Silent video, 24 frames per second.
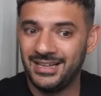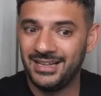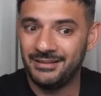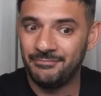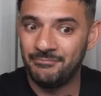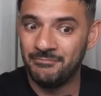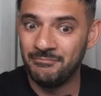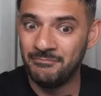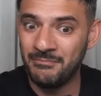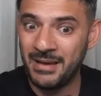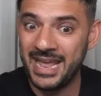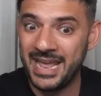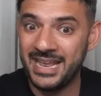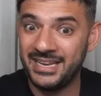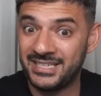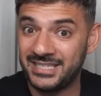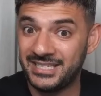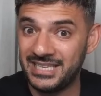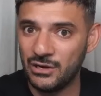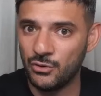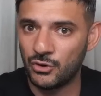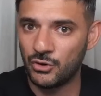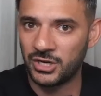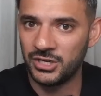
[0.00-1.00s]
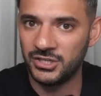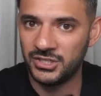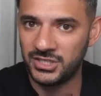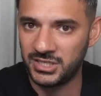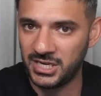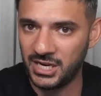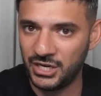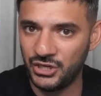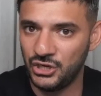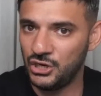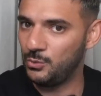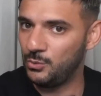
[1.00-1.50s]
may still
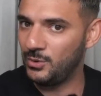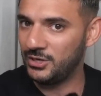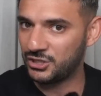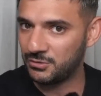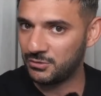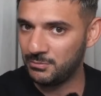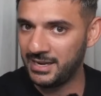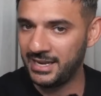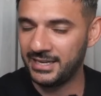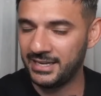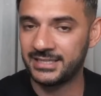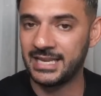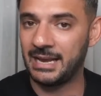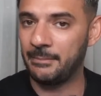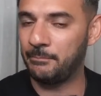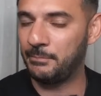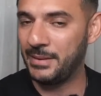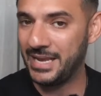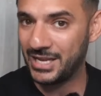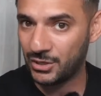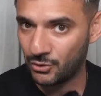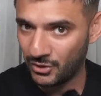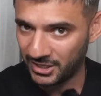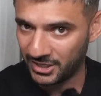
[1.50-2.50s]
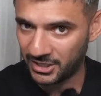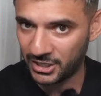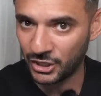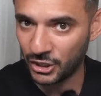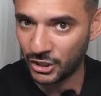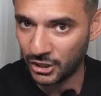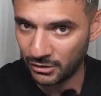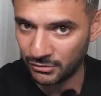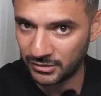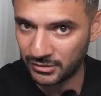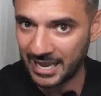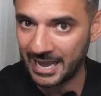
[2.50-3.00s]
continue, which means that Bitcoin can
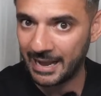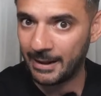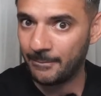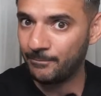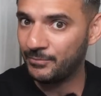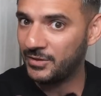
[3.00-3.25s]
go down,